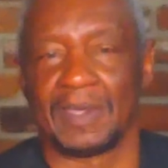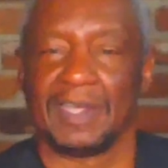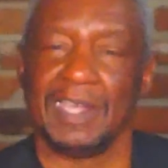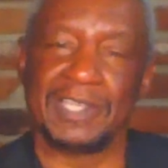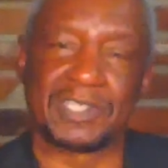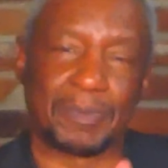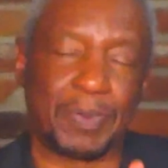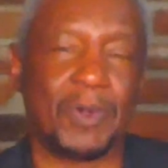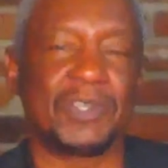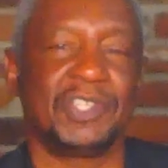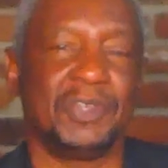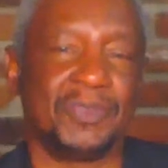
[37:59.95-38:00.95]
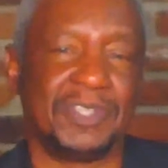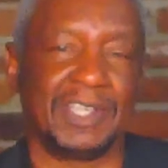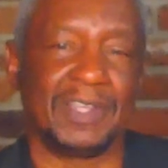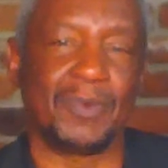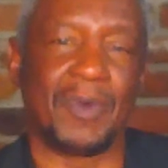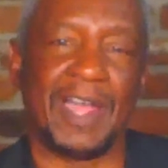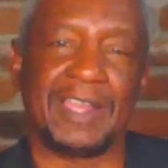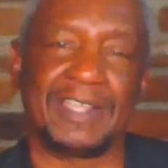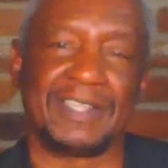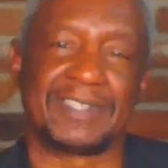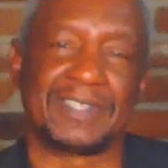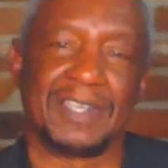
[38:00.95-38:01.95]
If the person you're dealing
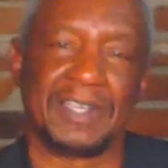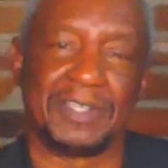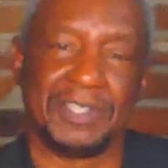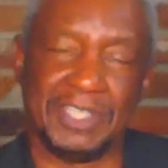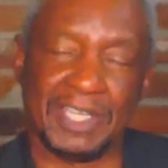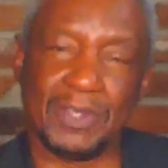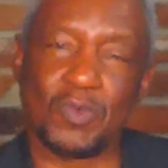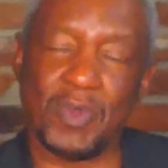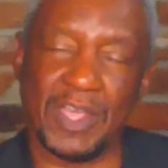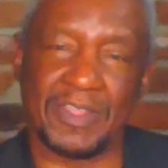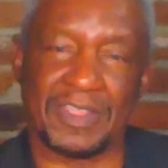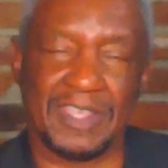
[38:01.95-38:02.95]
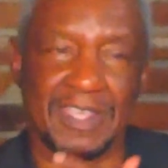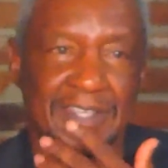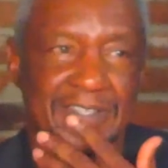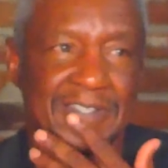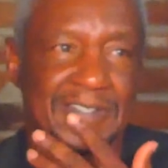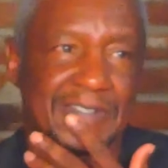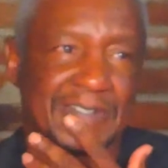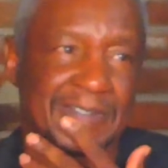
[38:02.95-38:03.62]
with is